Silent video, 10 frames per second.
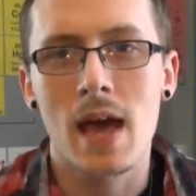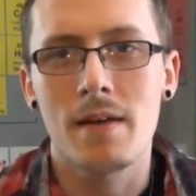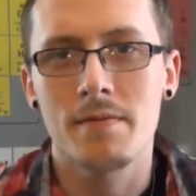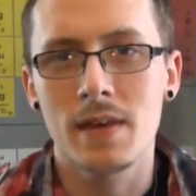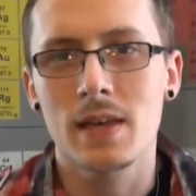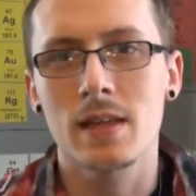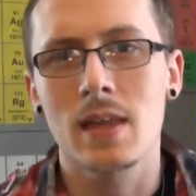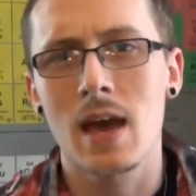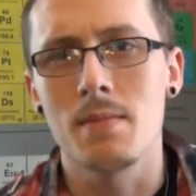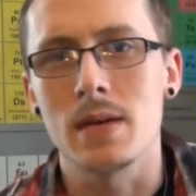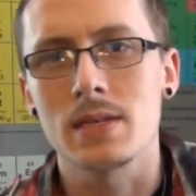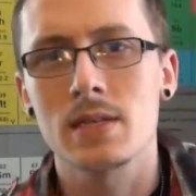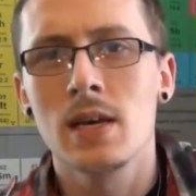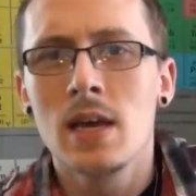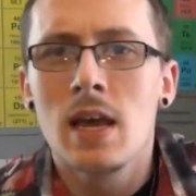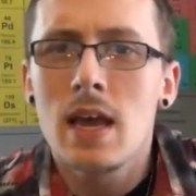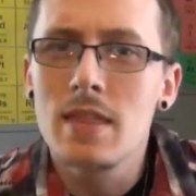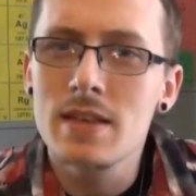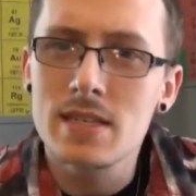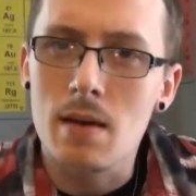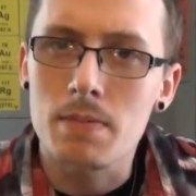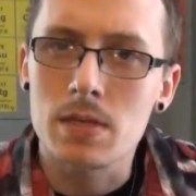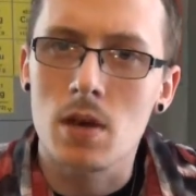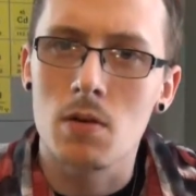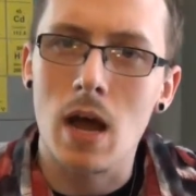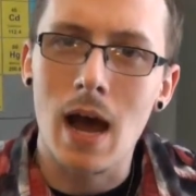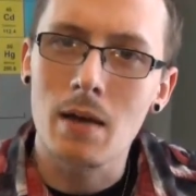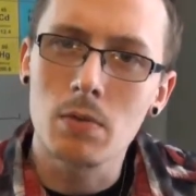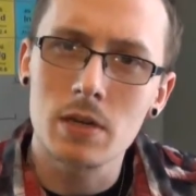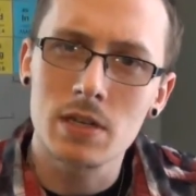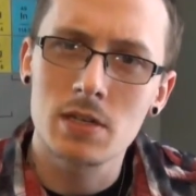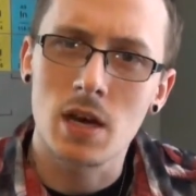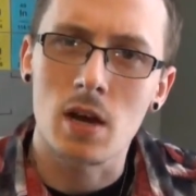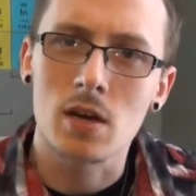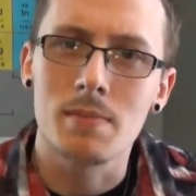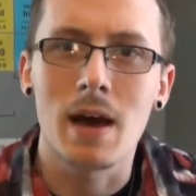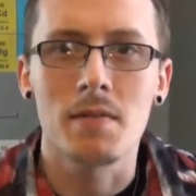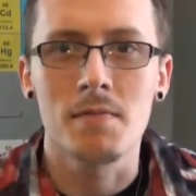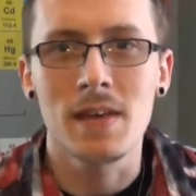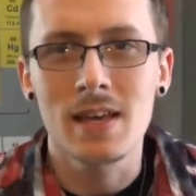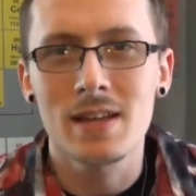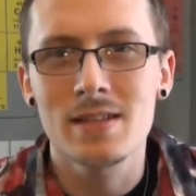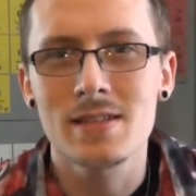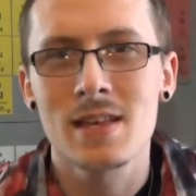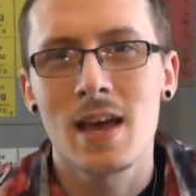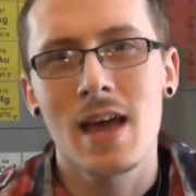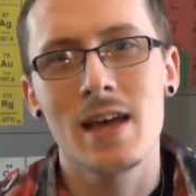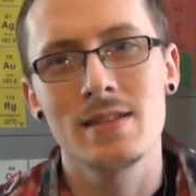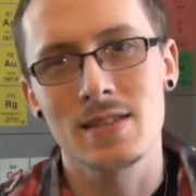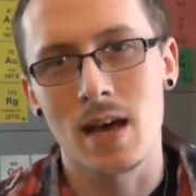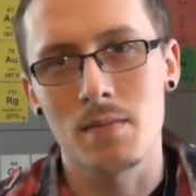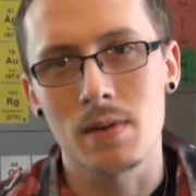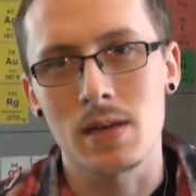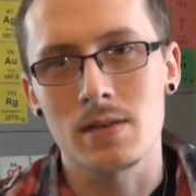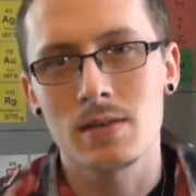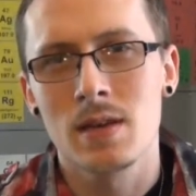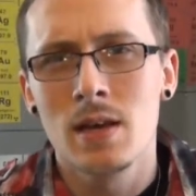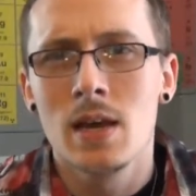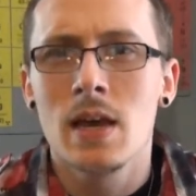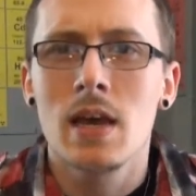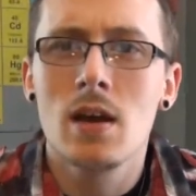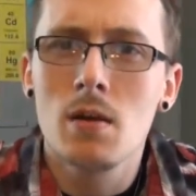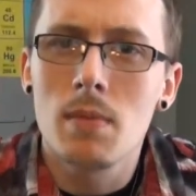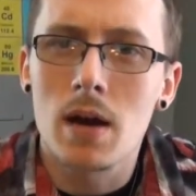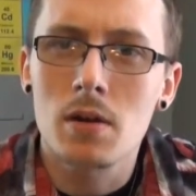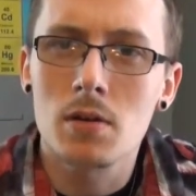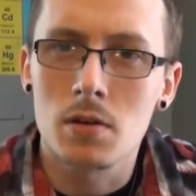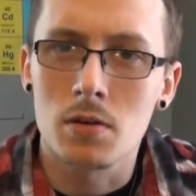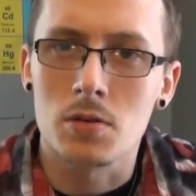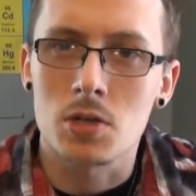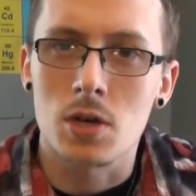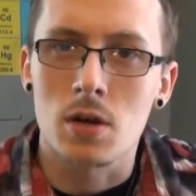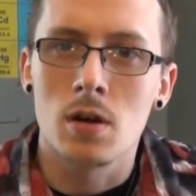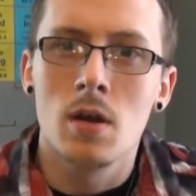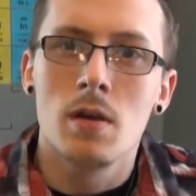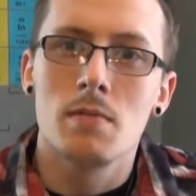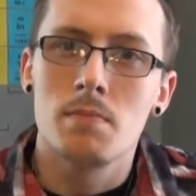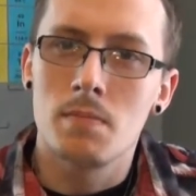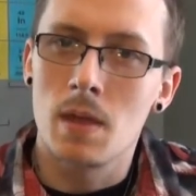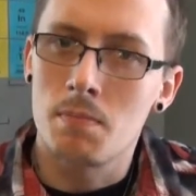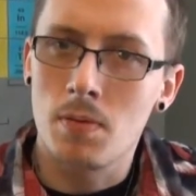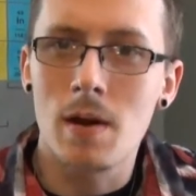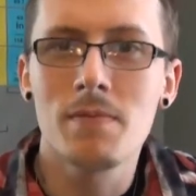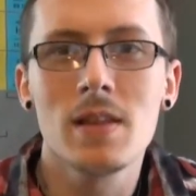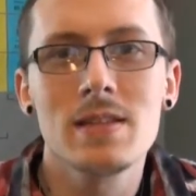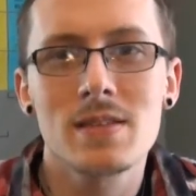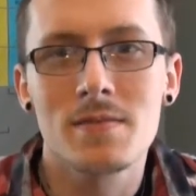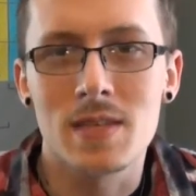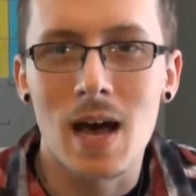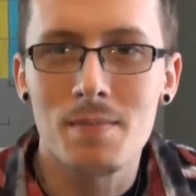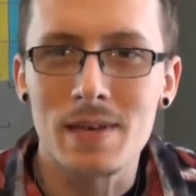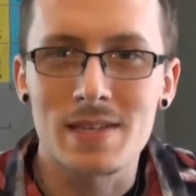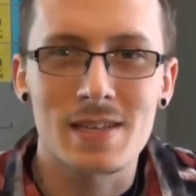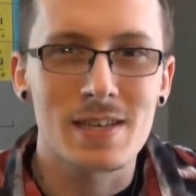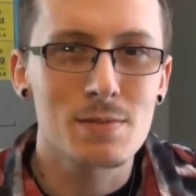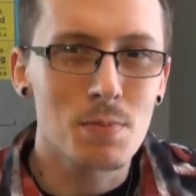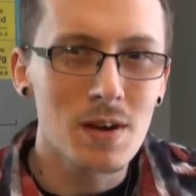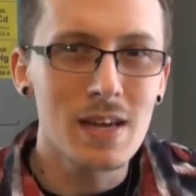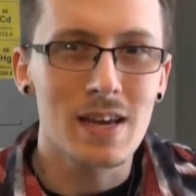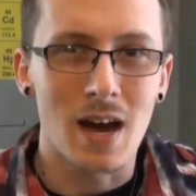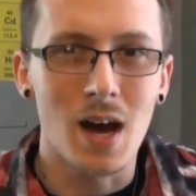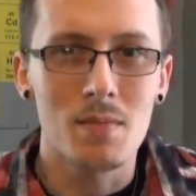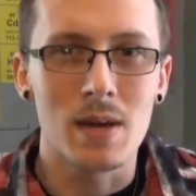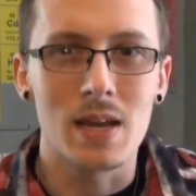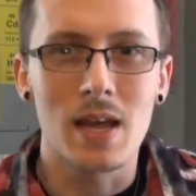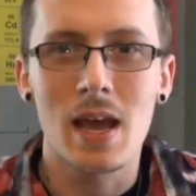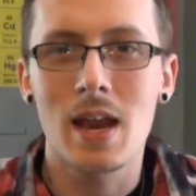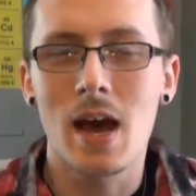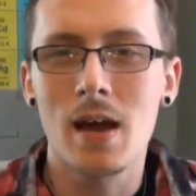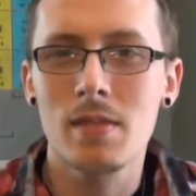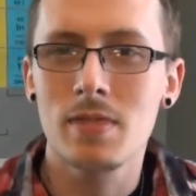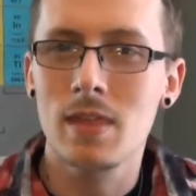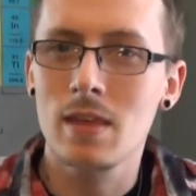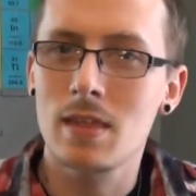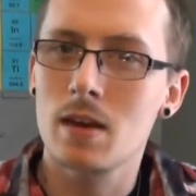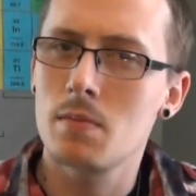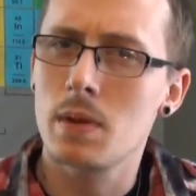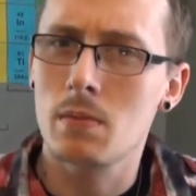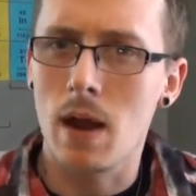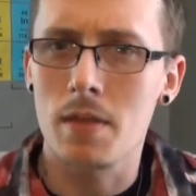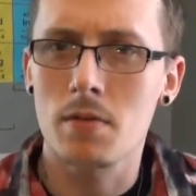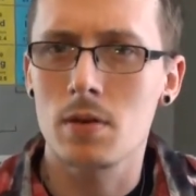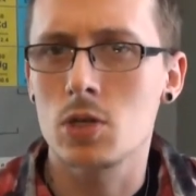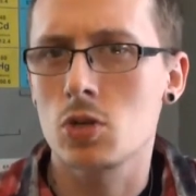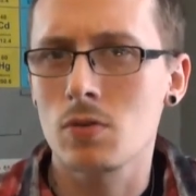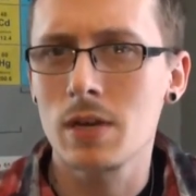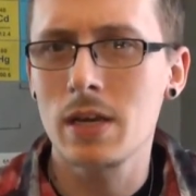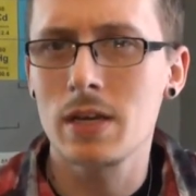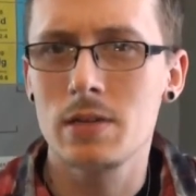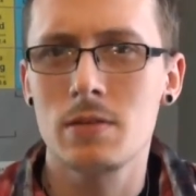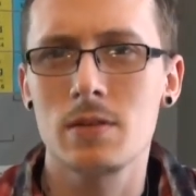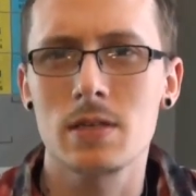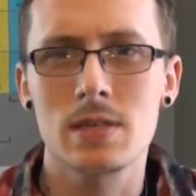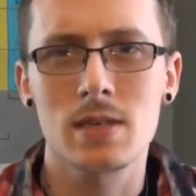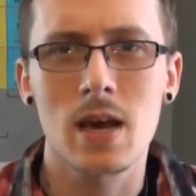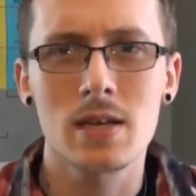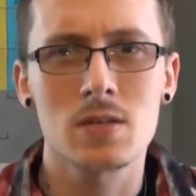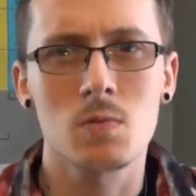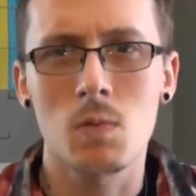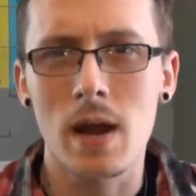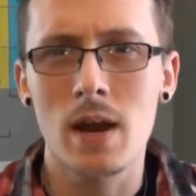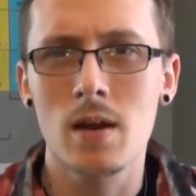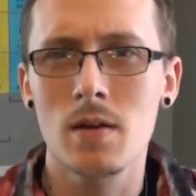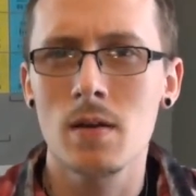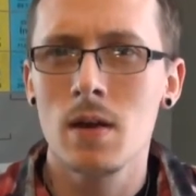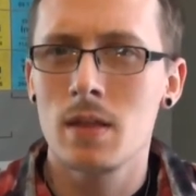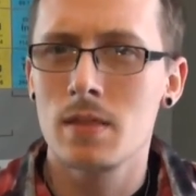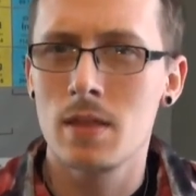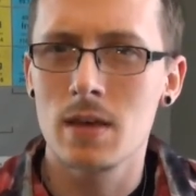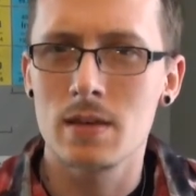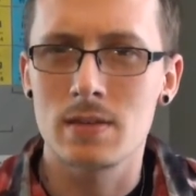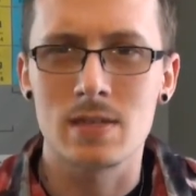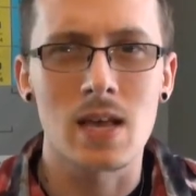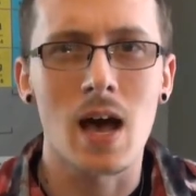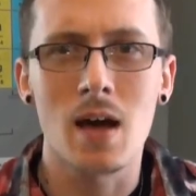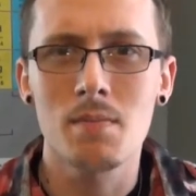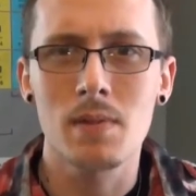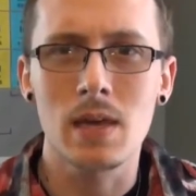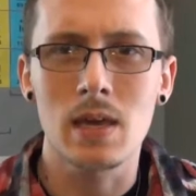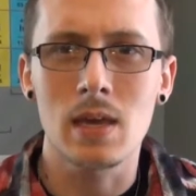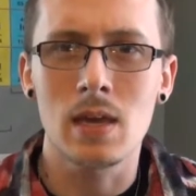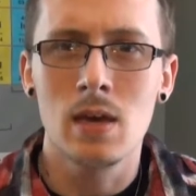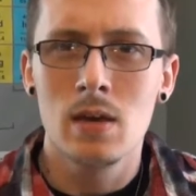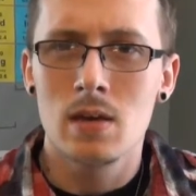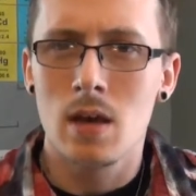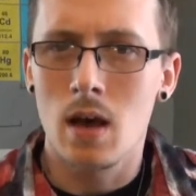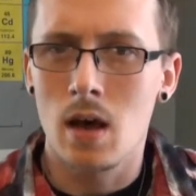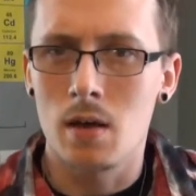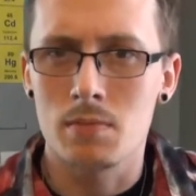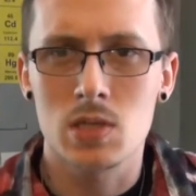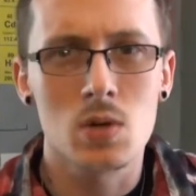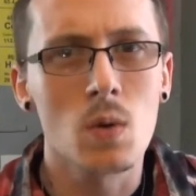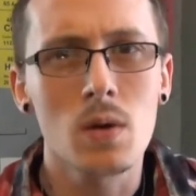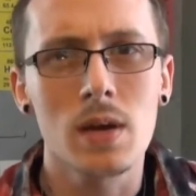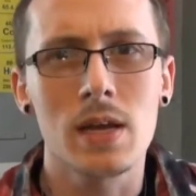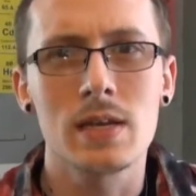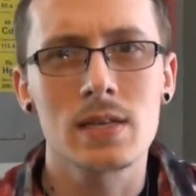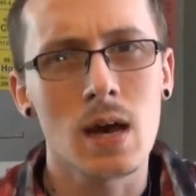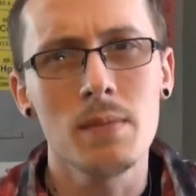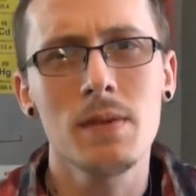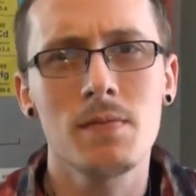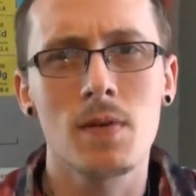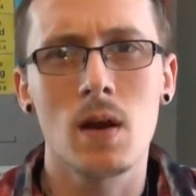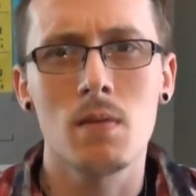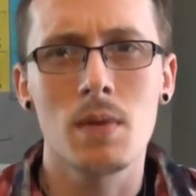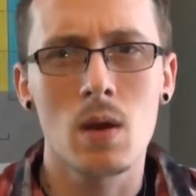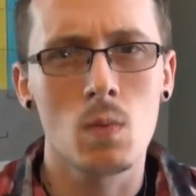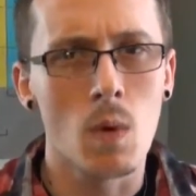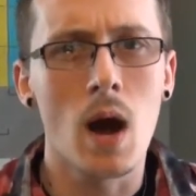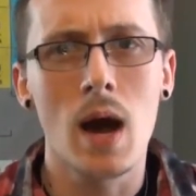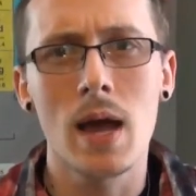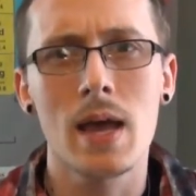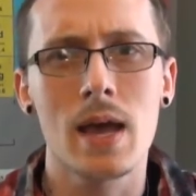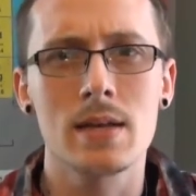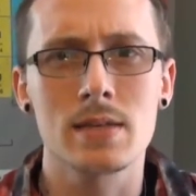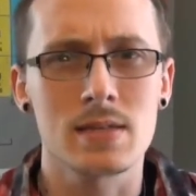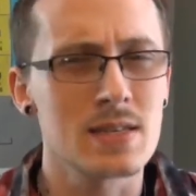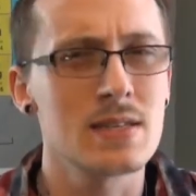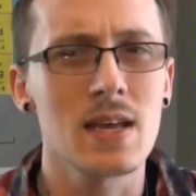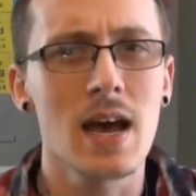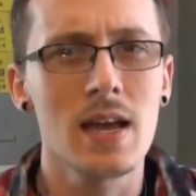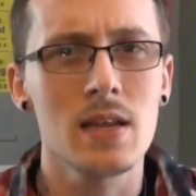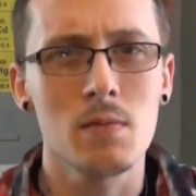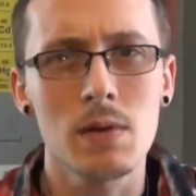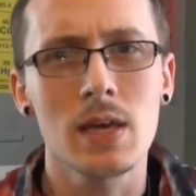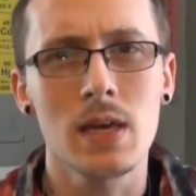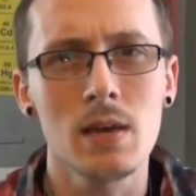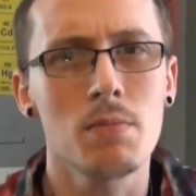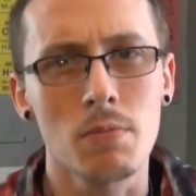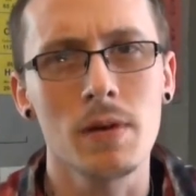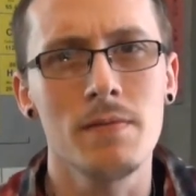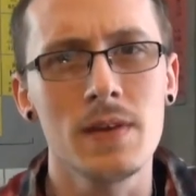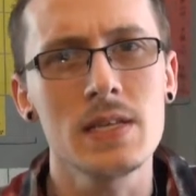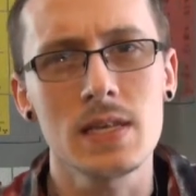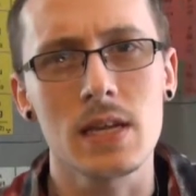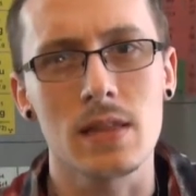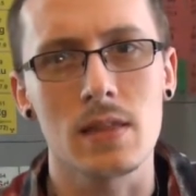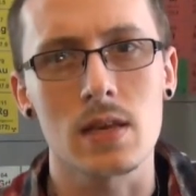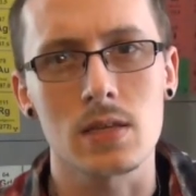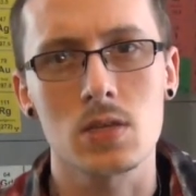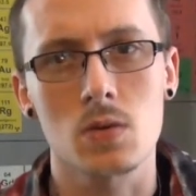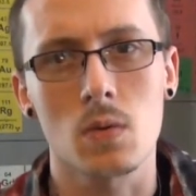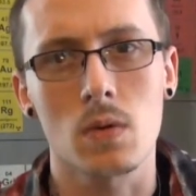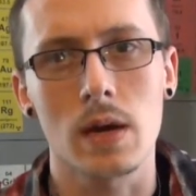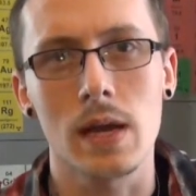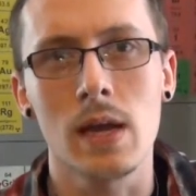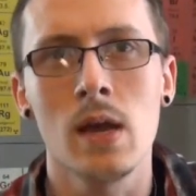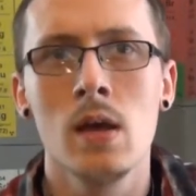that vegan chemist. In this episode, I wanted to talk about vegans and zombies. In our modern culture, the prevalence of zombies is pretty common, and I think that it'd be rather intriguing to discuss where the zombie story is coming from and why, as a society, we keep revisiting this story.